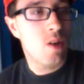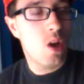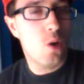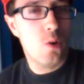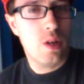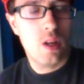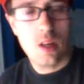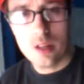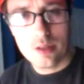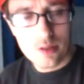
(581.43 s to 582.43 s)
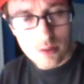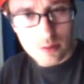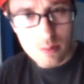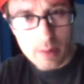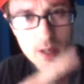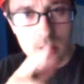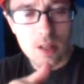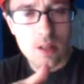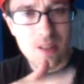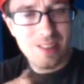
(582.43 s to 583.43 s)
Oh yeah, I told about.
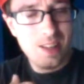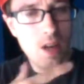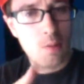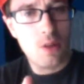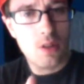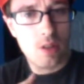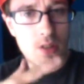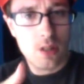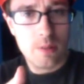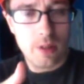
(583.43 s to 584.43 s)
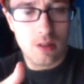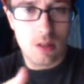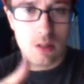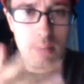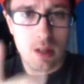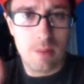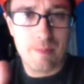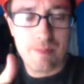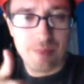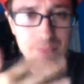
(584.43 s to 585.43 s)
I want to talk about this about
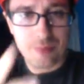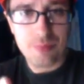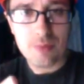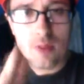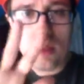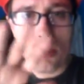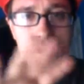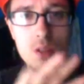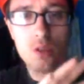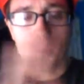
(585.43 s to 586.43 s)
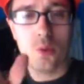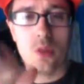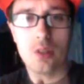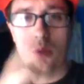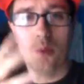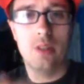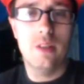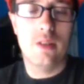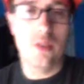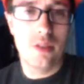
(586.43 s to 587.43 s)
the work, the
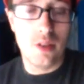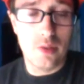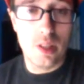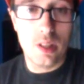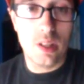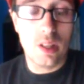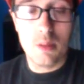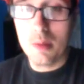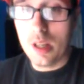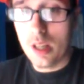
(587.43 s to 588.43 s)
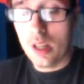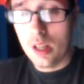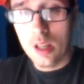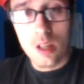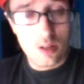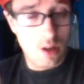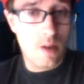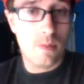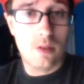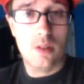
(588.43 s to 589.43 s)
woods, and stuff like that. They're gonna be
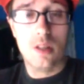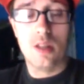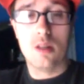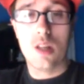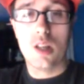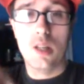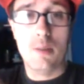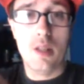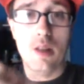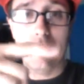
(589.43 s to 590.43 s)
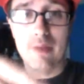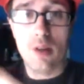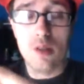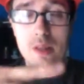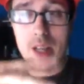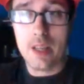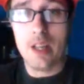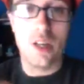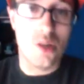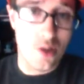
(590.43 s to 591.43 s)
grandma's. It's gonna be the fall. Dad
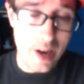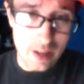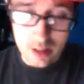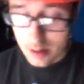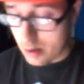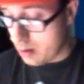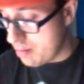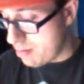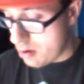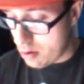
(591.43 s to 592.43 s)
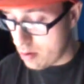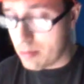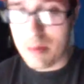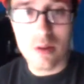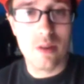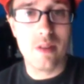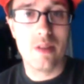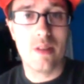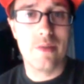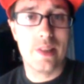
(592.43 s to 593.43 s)
got a tractor, mower, par, and
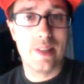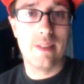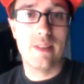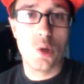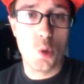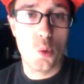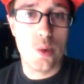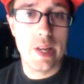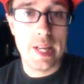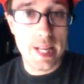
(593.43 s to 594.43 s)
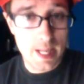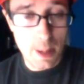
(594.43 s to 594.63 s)
stuff like that. So yeah.